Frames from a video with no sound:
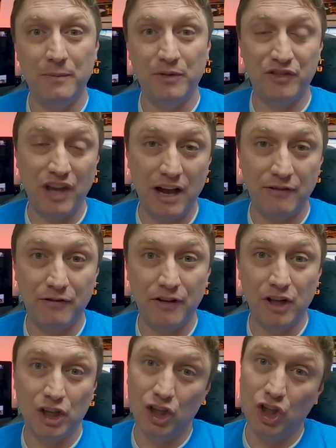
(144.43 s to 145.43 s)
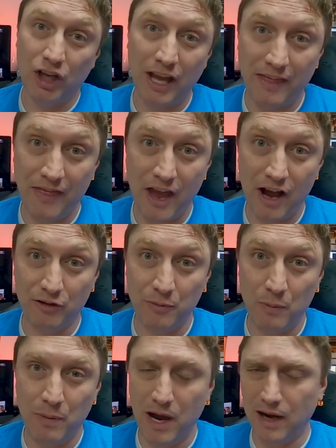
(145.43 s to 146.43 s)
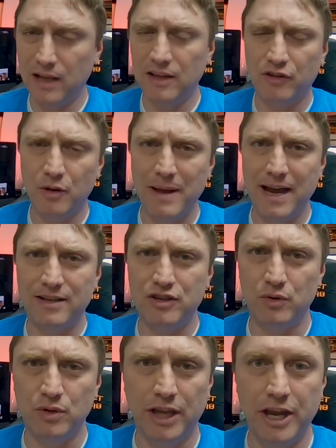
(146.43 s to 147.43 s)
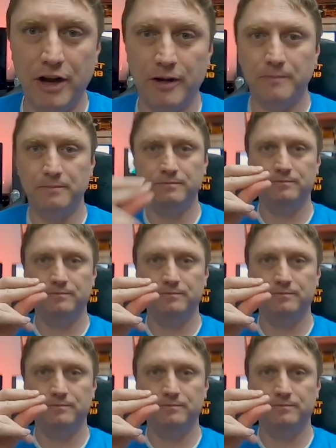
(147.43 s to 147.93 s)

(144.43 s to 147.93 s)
stuff looking at the Osmo Pocket. Let's go back to linear.